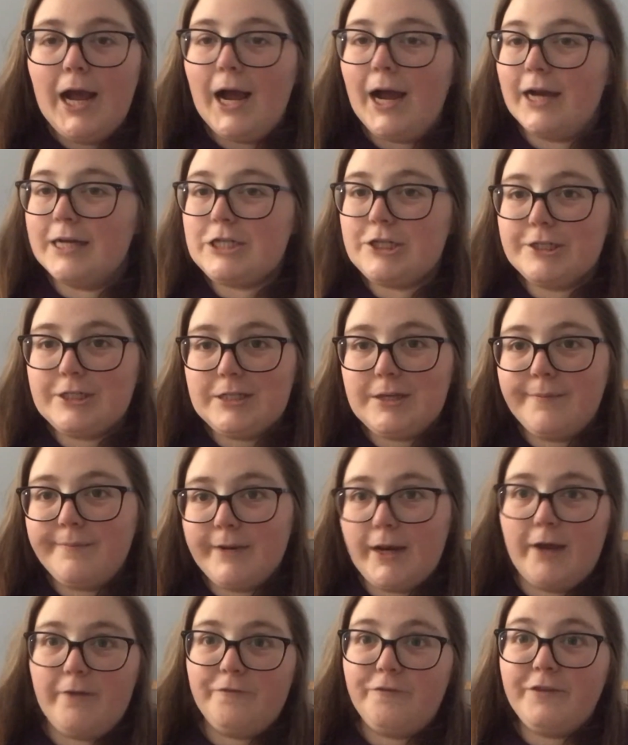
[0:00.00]
I just am
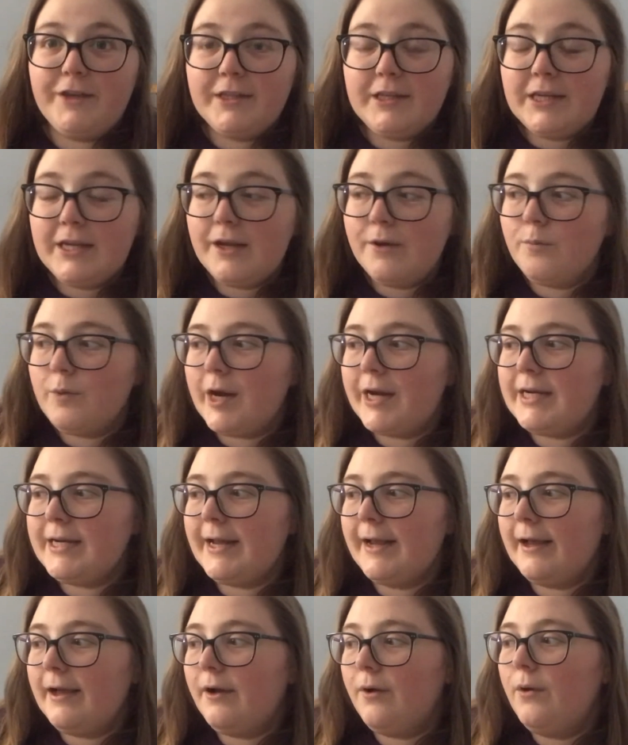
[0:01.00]
not feeling it right
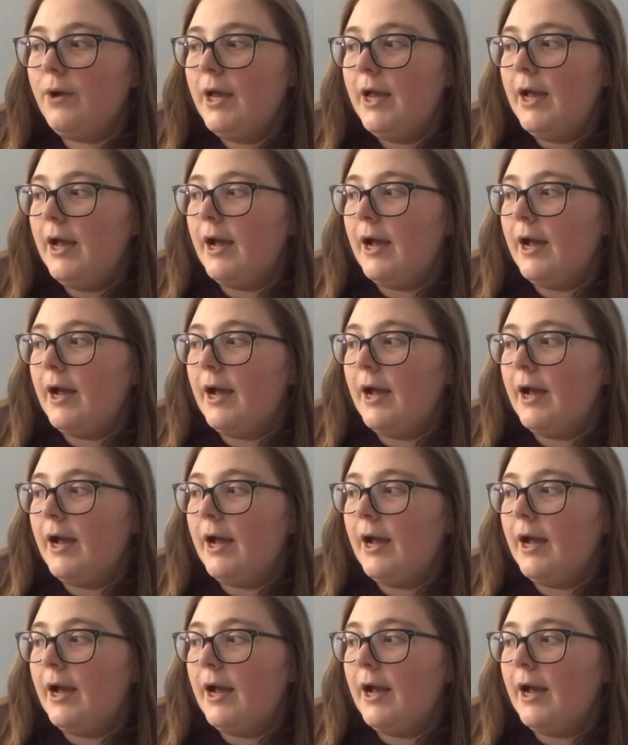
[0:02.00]
now.